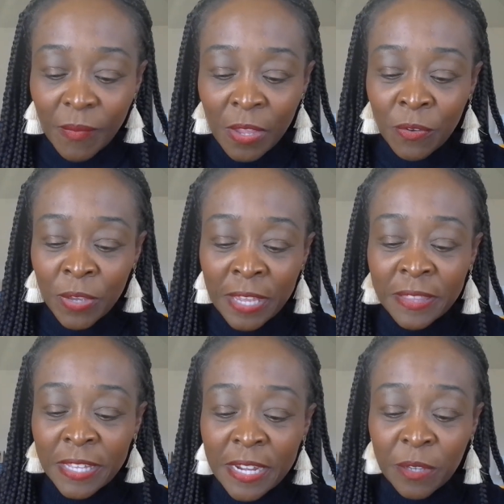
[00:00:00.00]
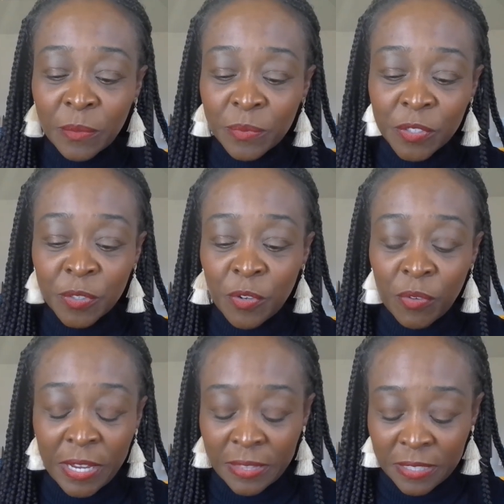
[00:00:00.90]
okay and that helped to
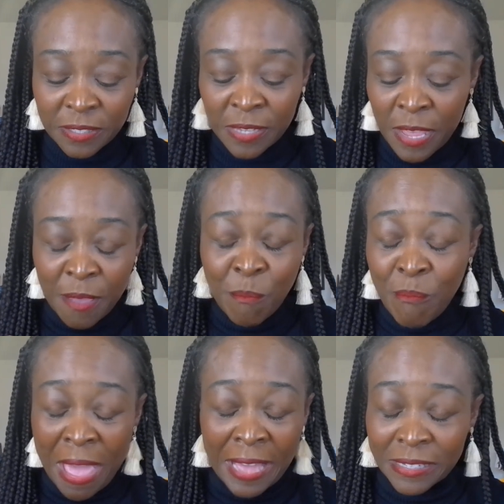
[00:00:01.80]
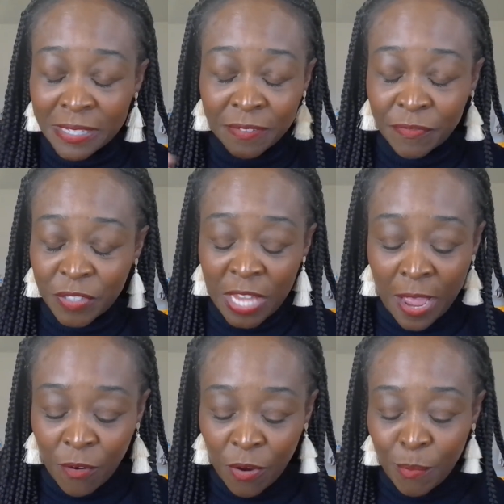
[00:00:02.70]
create this massive
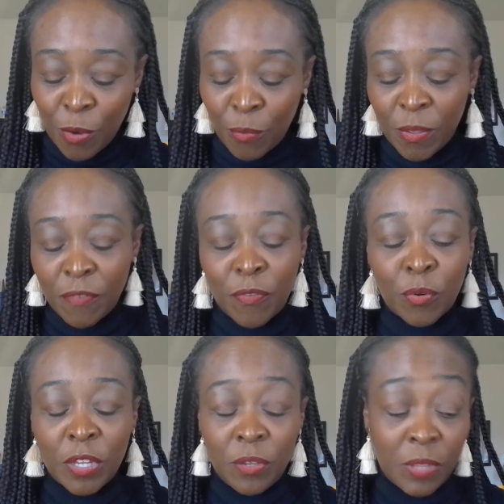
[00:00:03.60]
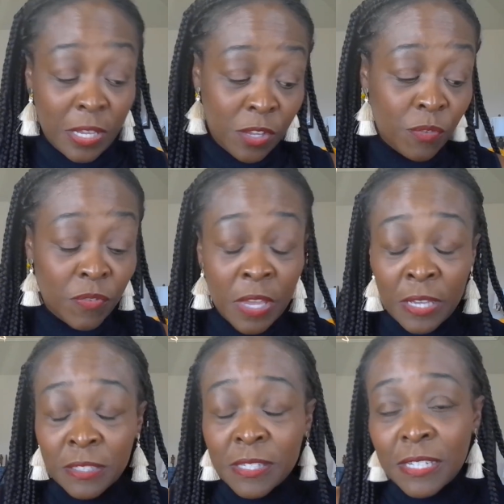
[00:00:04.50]
tower moment for you that you've
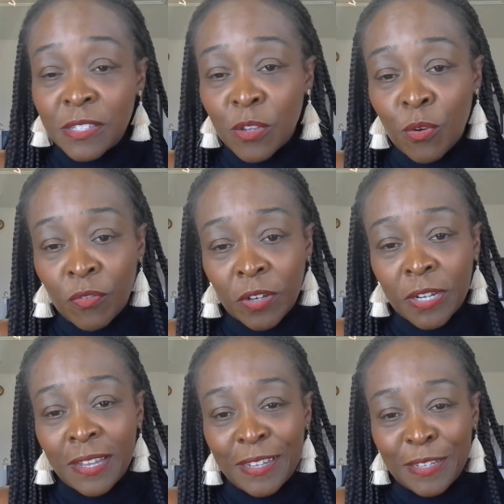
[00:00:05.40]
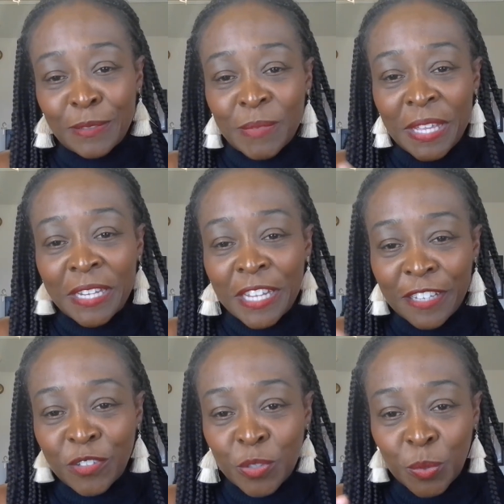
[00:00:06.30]
since overcome and
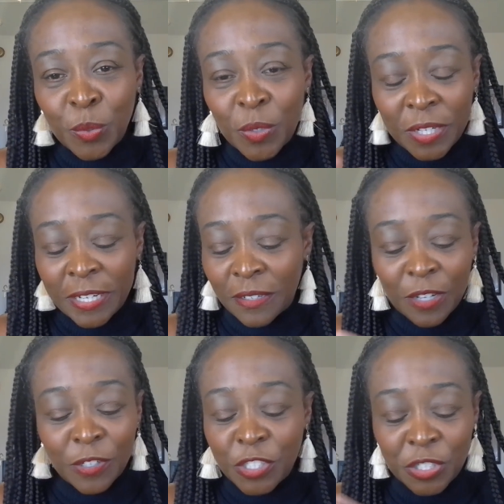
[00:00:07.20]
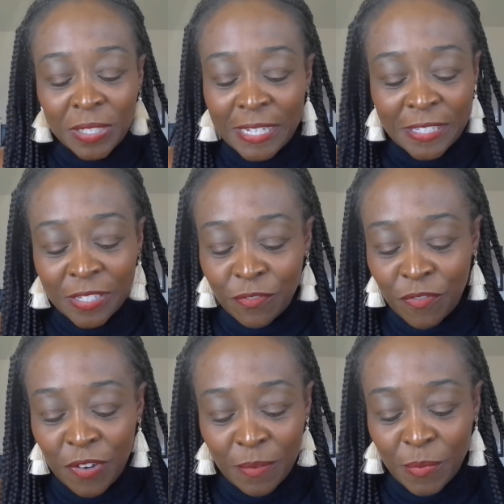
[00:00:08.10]
endured and learned your lesson
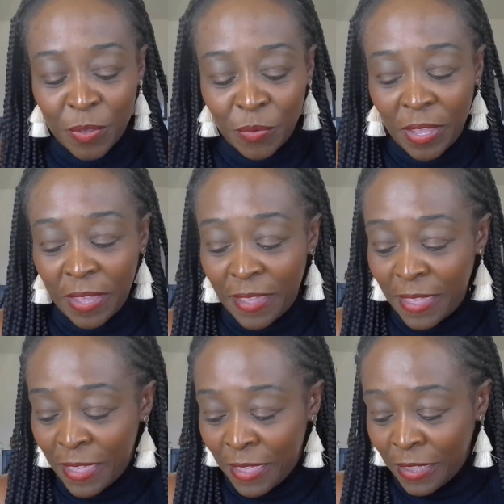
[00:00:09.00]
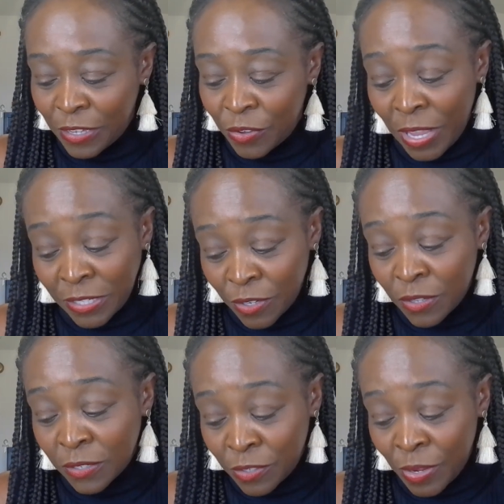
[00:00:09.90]
from okay you had
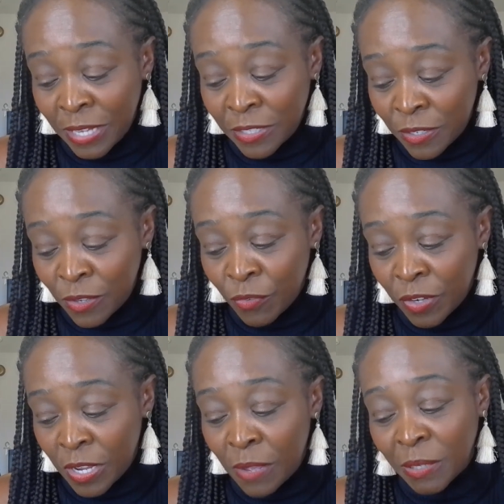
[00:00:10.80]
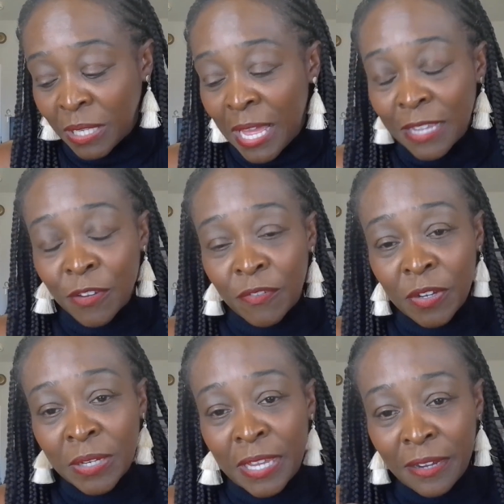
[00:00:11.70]
to you had to overcome a lot you're
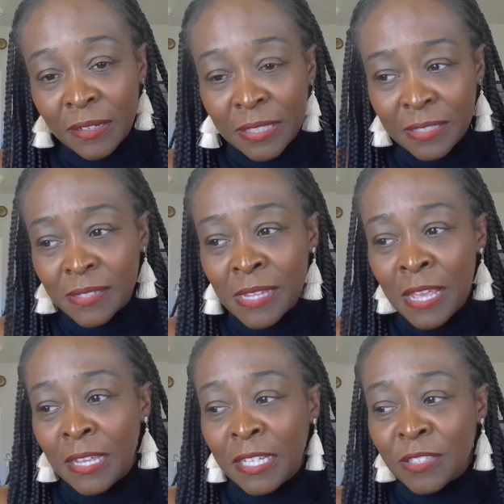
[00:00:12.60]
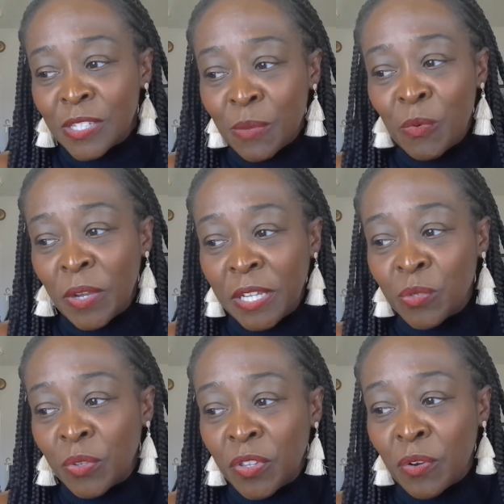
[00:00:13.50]
very careless in some ways with